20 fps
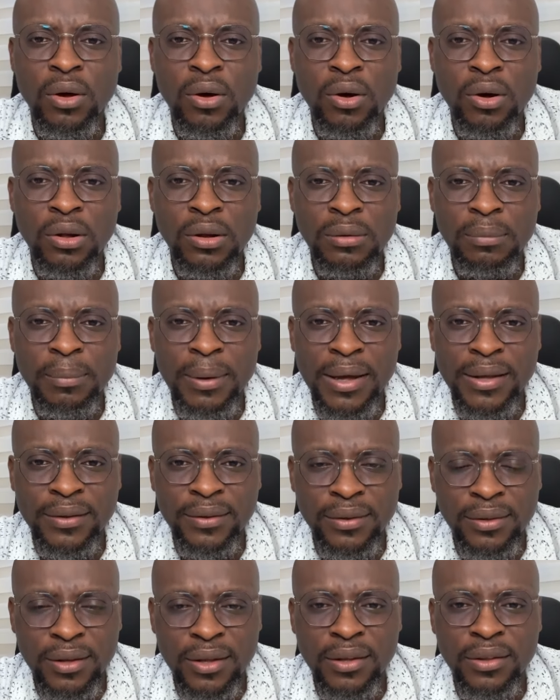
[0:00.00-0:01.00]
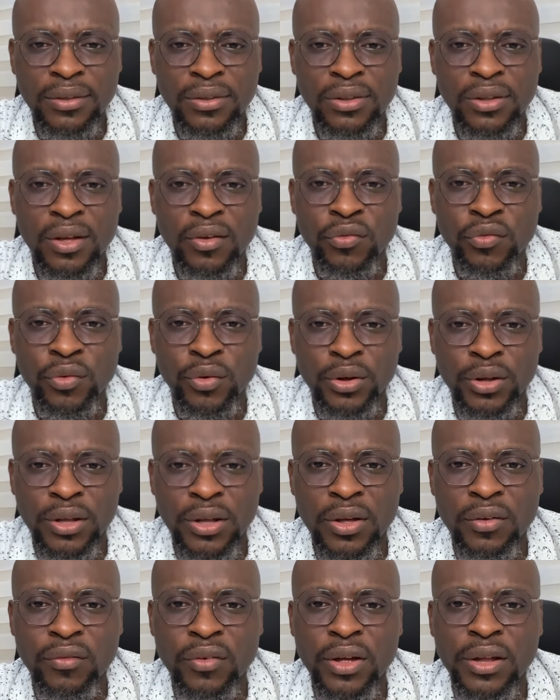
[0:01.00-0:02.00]
All my sins are
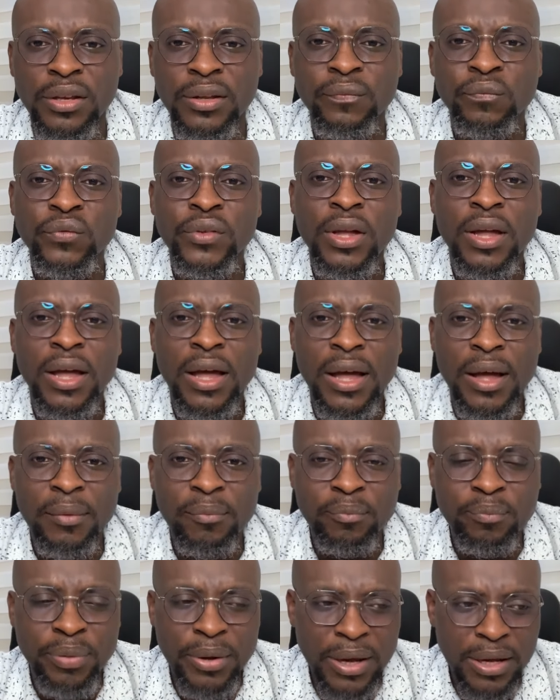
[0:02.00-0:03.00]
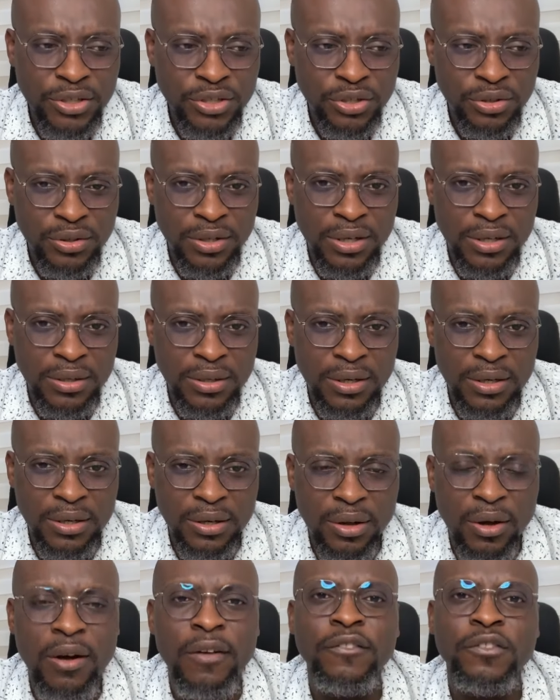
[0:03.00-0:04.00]
forgiven. I'm passionately
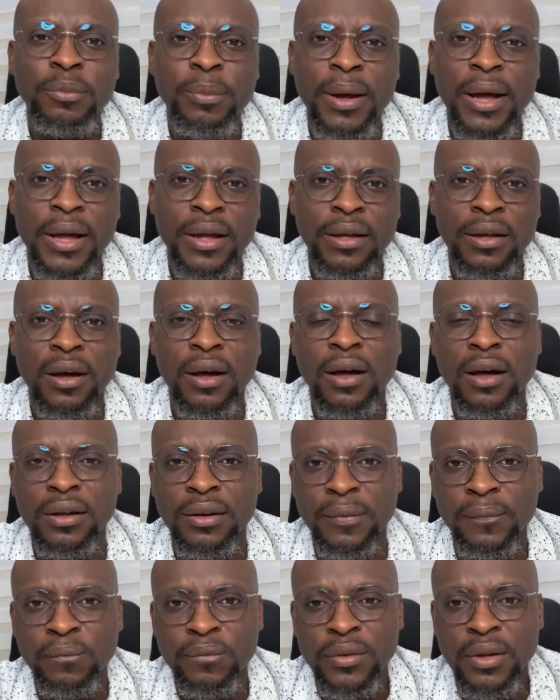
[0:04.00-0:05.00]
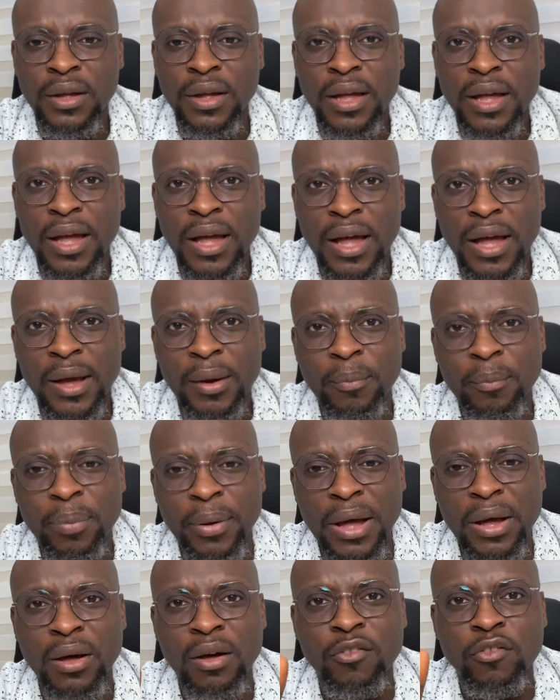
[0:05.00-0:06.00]
loved by God. I
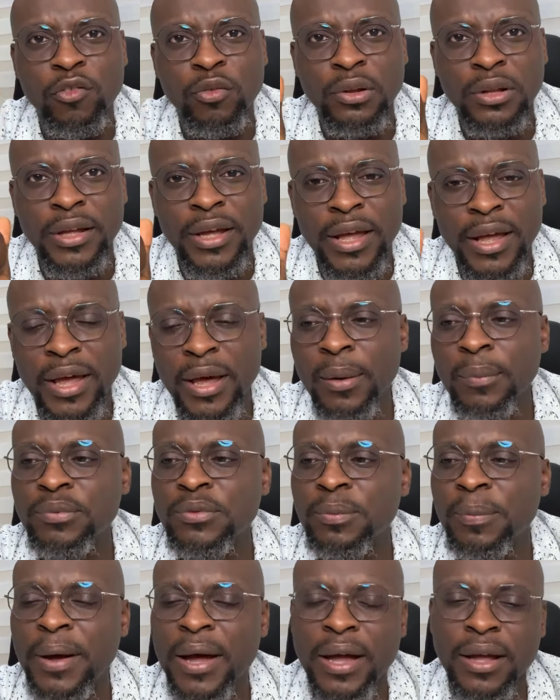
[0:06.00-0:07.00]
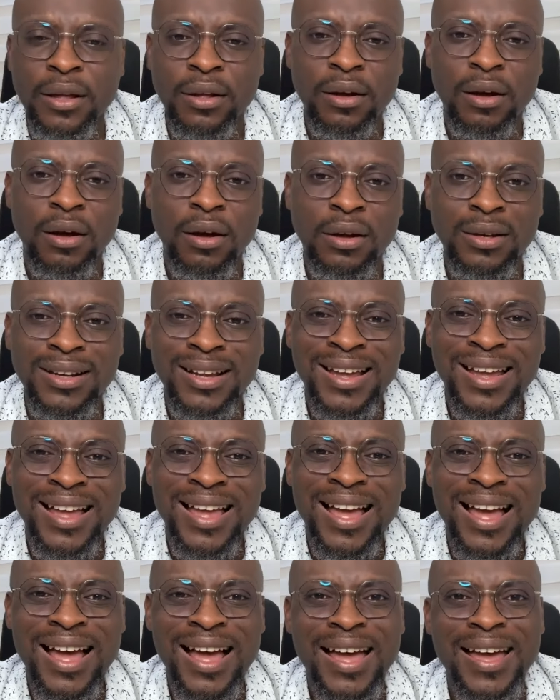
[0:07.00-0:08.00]
am powerfully helped by God.
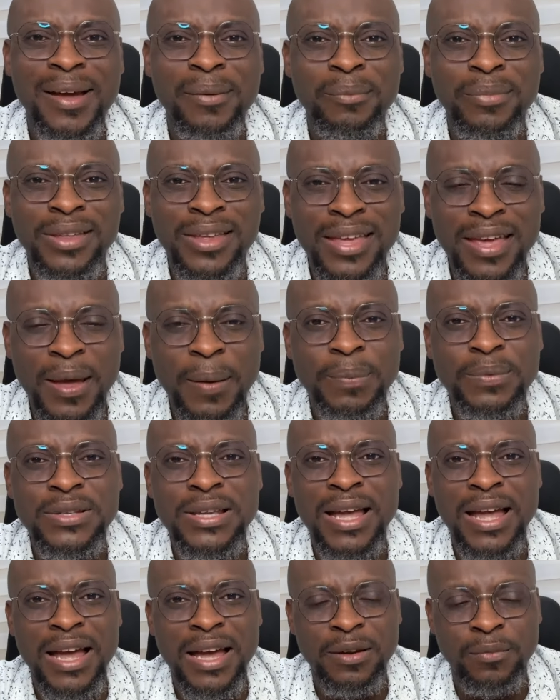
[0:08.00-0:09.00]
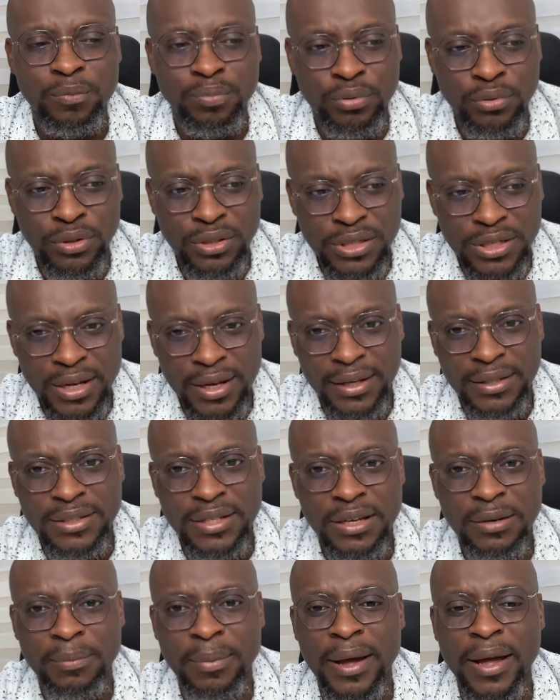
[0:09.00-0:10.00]
I am kept and
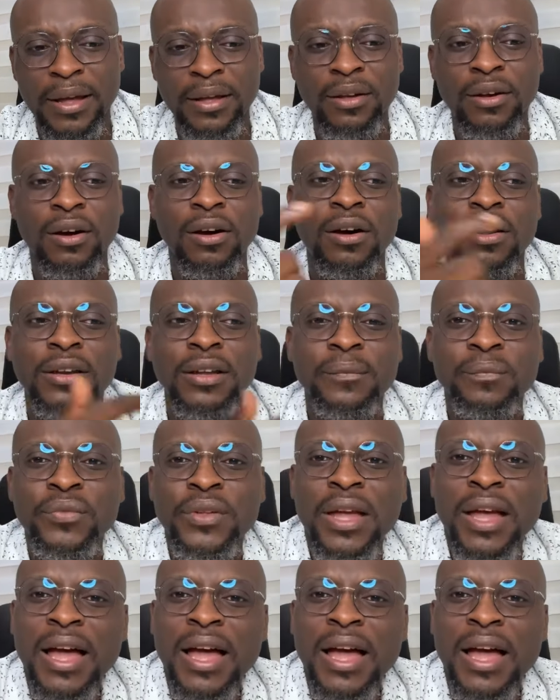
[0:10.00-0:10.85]
protected by God.